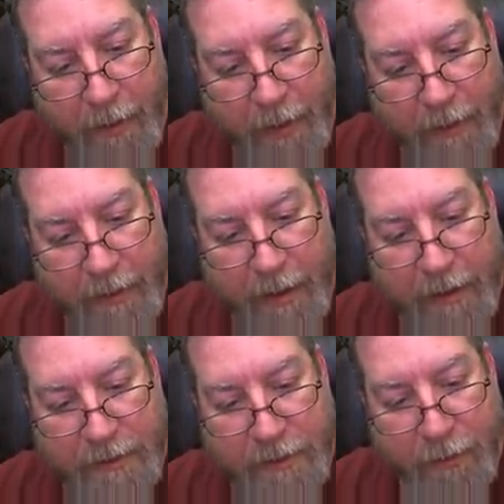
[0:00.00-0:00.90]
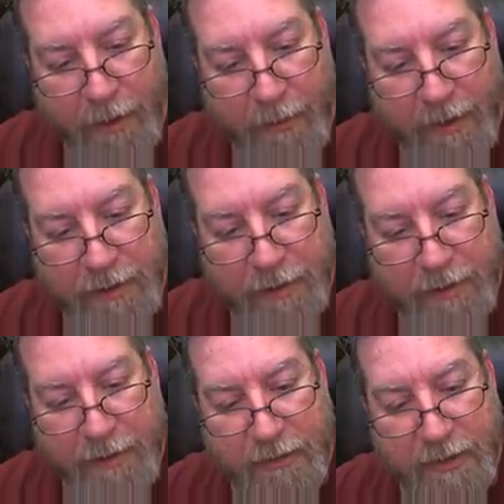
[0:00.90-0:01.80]
and so you want to make sure
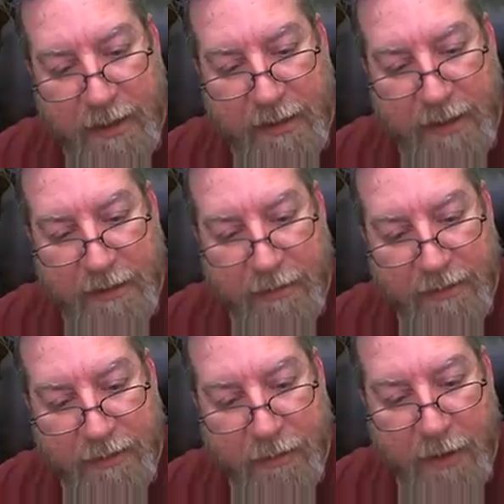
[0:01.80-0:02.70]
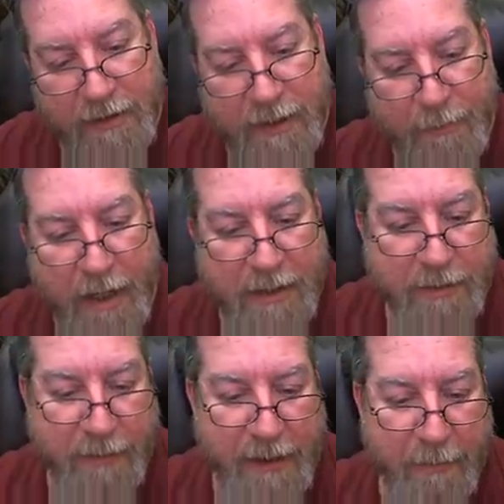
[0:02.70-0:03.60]
that those ideas are as strong as they
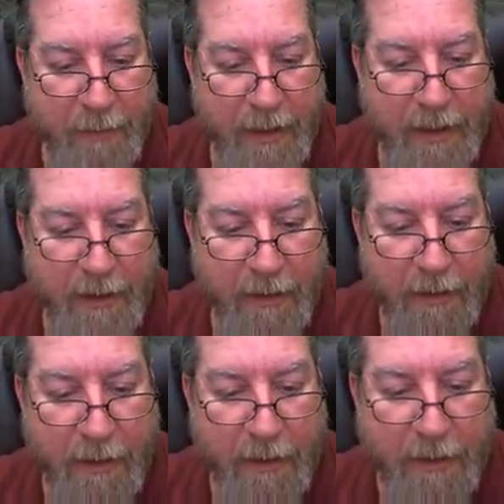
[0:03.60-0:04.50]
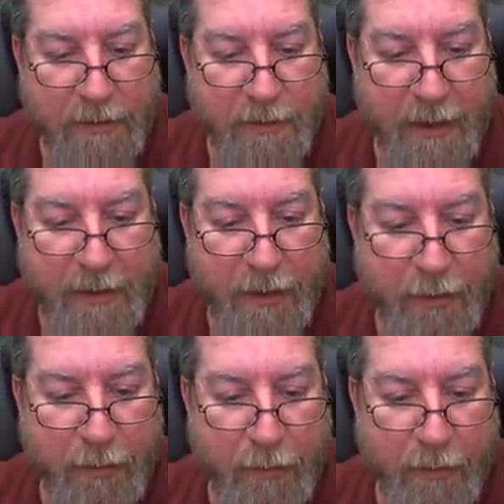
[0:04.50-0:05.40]
possibly can be, so that
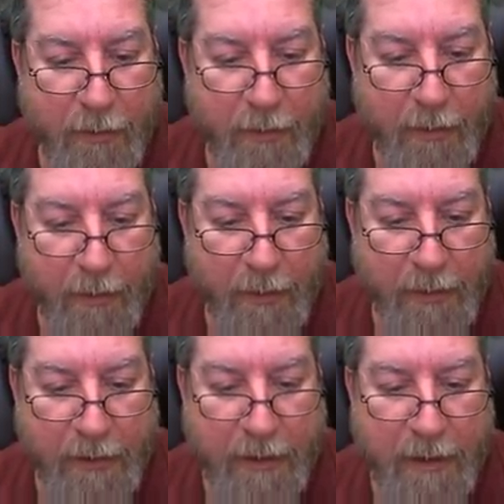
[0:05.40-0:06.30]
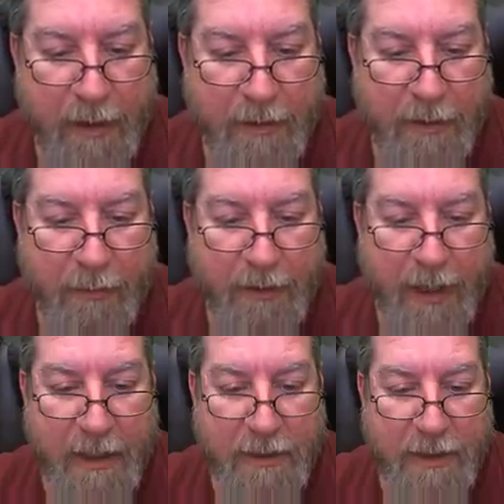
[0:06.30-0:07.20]
you get, you know, an
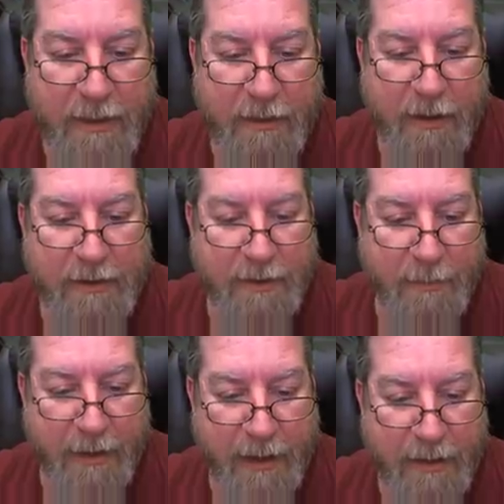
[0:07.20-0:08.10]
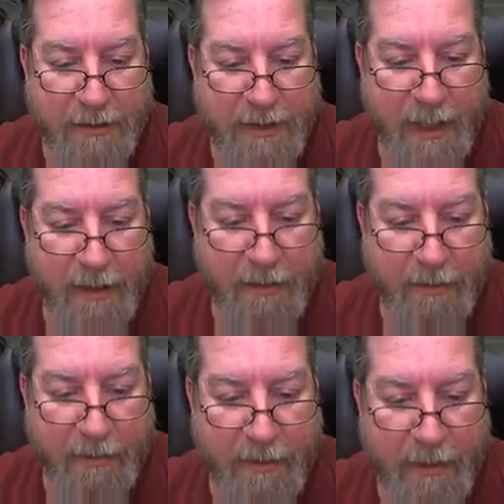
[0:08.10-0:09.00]
edge in on somebody else that
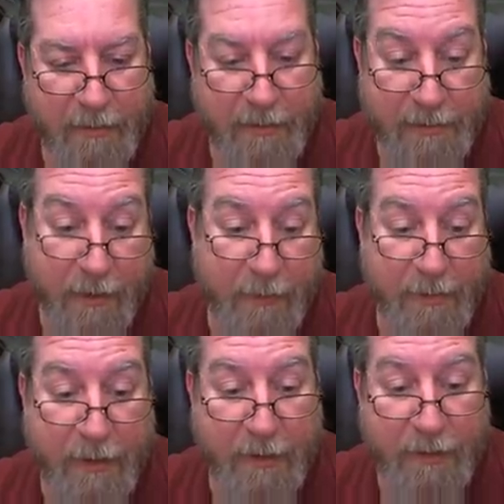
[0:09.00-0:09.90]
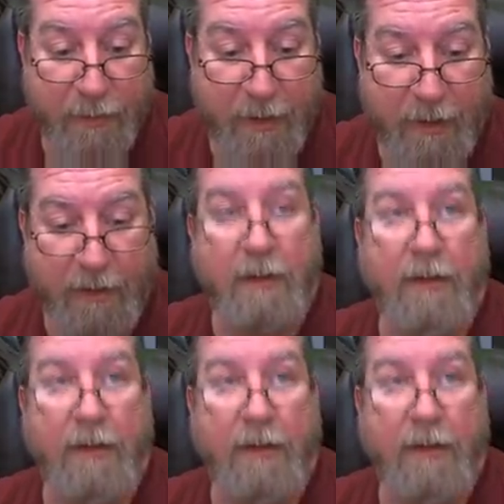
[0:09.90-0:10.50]
is going to be good as well.